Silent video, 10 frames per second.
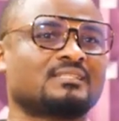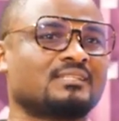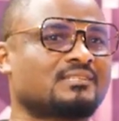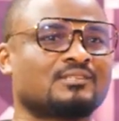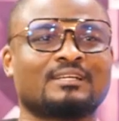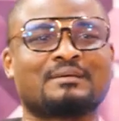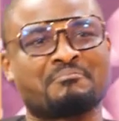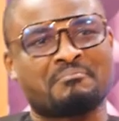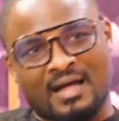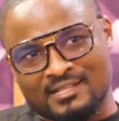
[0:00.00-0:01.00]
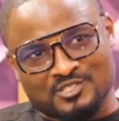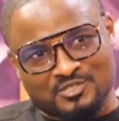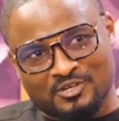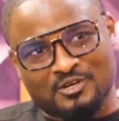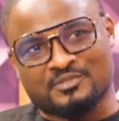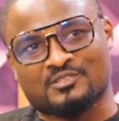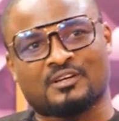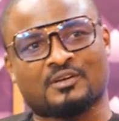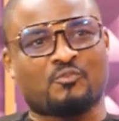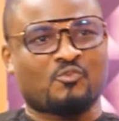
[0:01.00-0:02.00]
It's not a man's job, it's not
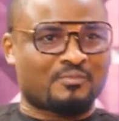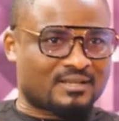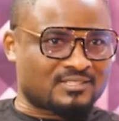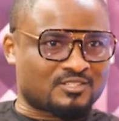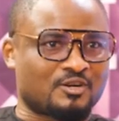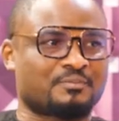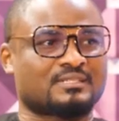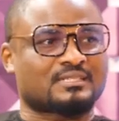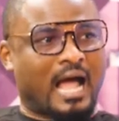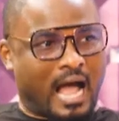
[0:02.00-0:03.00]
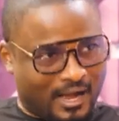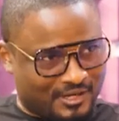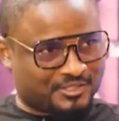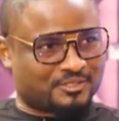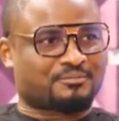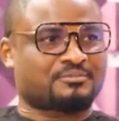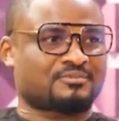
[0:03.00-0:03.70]
a woman's job, it's our job.